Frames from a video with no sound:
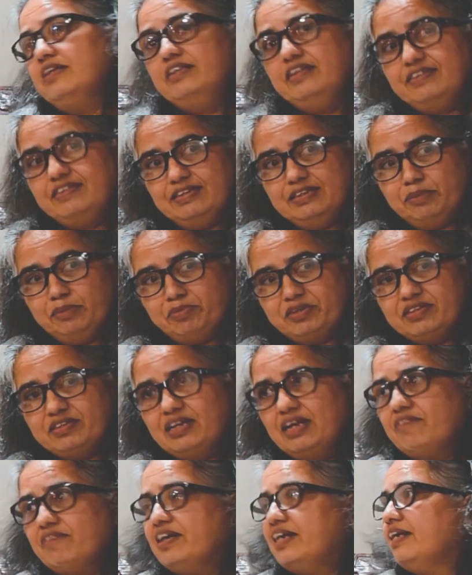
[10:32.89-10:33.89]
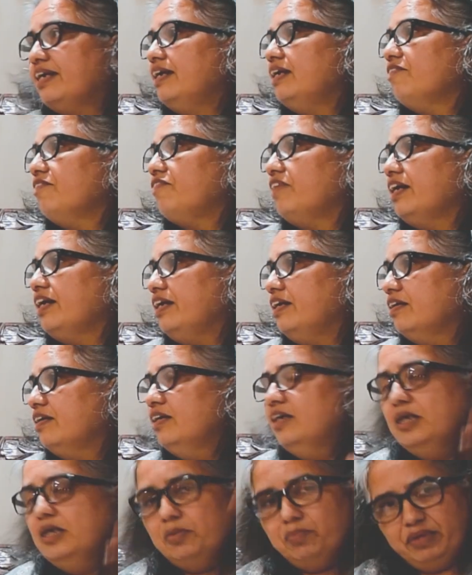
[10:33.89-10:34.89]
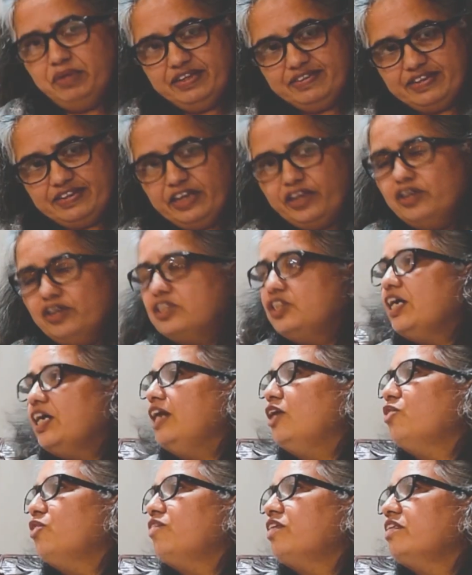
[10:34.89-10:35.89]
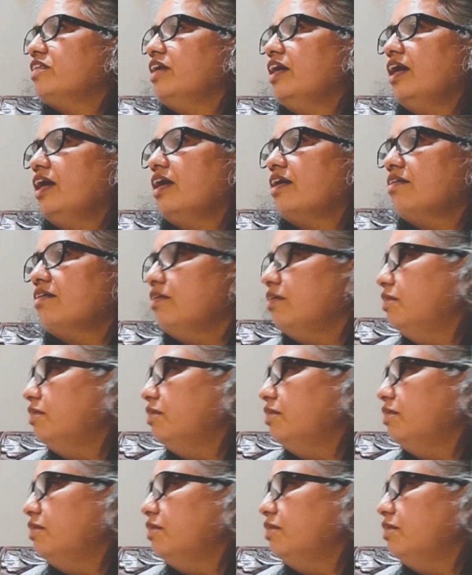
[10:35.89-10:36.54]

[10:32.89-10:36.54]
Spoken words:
This is the person I've identified. Please take your child over there.